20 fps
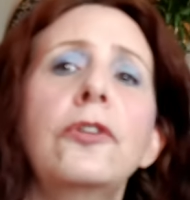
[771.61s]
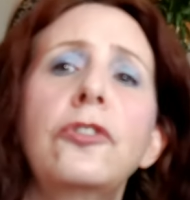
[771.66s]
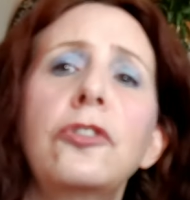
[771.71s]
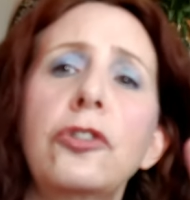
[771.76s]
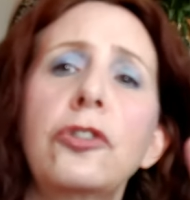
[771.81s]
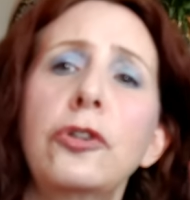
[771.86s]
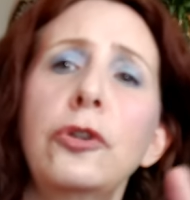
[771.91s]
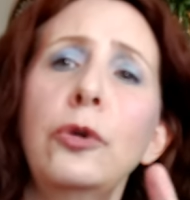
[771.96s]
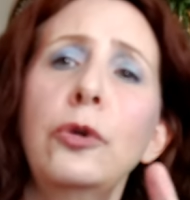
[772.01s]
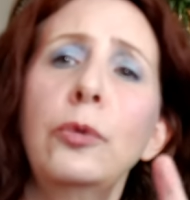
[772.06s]

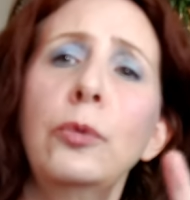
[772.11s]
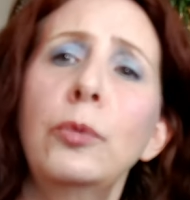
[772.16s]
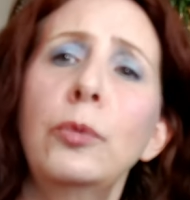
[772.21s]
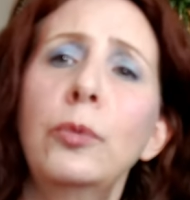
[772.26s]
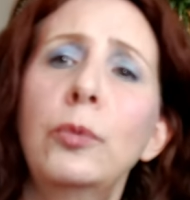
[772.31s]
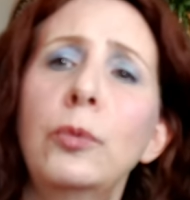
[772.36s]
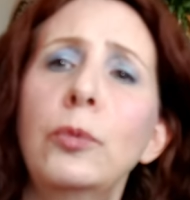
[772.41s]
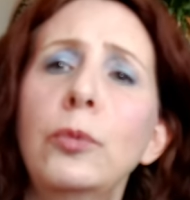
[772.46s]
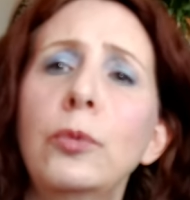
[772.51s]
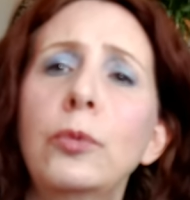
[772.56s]

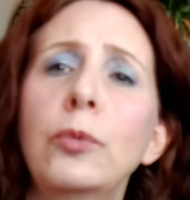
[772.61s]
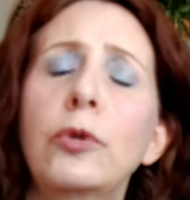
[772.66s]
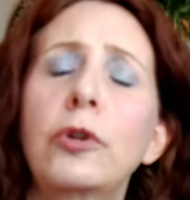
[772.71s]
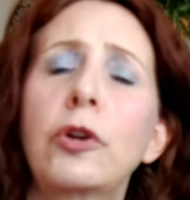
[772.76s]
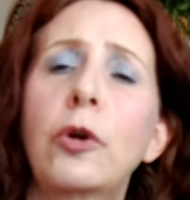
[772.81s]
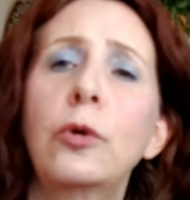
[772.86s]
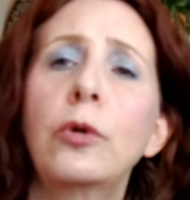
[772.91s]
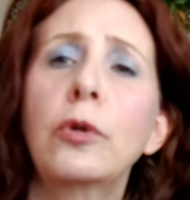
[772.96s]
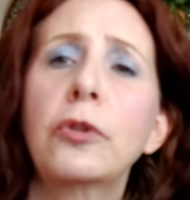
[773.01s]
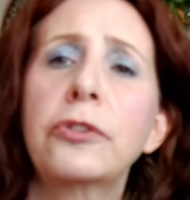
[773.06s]
two
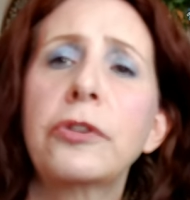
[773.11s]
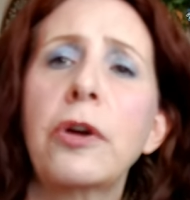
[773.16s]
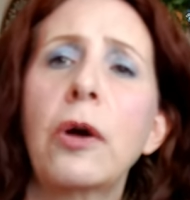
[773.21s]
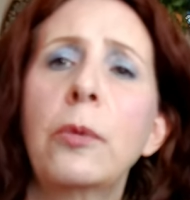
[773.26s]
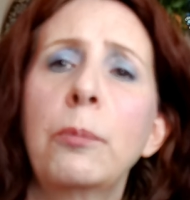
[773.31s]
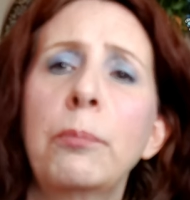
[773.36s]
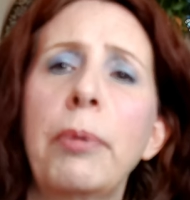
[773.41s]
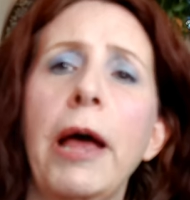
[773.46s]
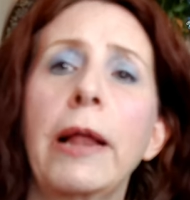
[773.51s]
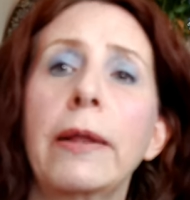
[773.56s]
cool
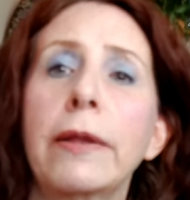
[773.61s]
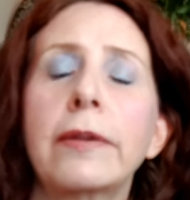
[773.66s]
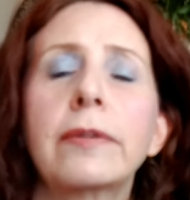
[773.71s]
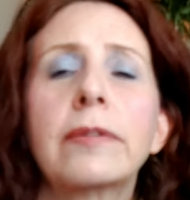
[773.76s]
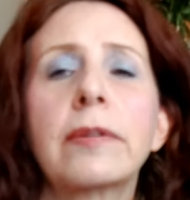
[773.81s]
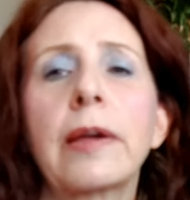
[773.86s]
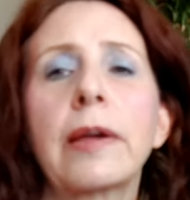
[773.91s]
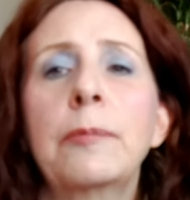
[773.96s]
tone palettes